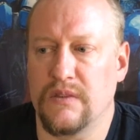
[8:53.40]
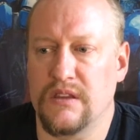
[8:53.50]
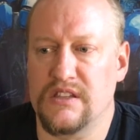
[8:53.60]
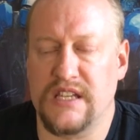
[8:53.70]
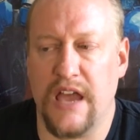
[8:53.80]

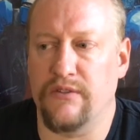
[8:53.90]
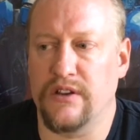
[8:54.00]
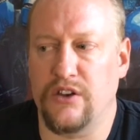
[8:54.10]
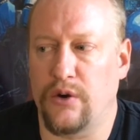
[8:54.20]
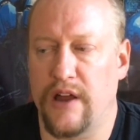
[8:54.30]

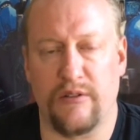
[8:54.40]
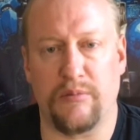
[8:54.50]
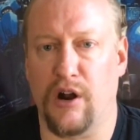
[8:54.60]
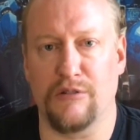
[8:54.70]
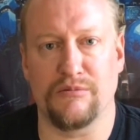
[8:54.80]
Skaven don't have a
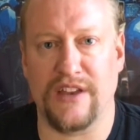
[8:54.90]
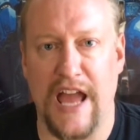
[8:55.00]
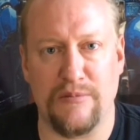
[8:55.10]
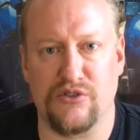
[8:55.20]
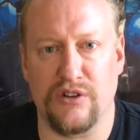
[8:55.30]
problem
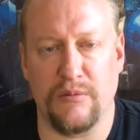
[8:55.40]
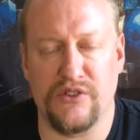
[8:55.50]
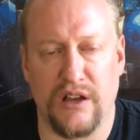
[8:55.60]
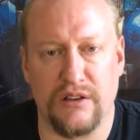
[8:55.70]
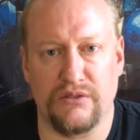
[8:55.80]
capturing
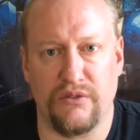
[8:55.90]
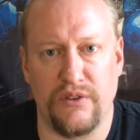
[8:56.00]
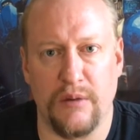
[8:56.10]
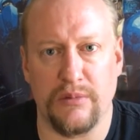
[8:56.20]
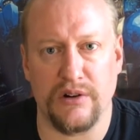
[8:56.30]
objectives of
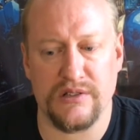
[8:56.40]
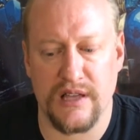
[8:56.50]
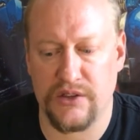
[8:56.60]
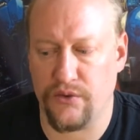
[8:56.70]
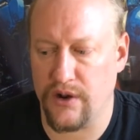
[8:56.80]
numbers,
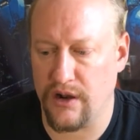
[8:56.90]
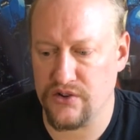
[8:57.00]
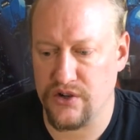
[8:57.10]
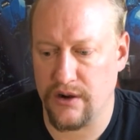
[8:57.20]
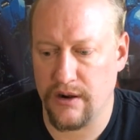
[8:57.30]
that's for darn
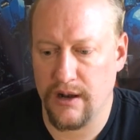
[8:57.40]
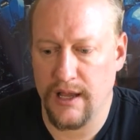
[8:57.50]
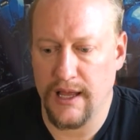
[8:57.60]
sure.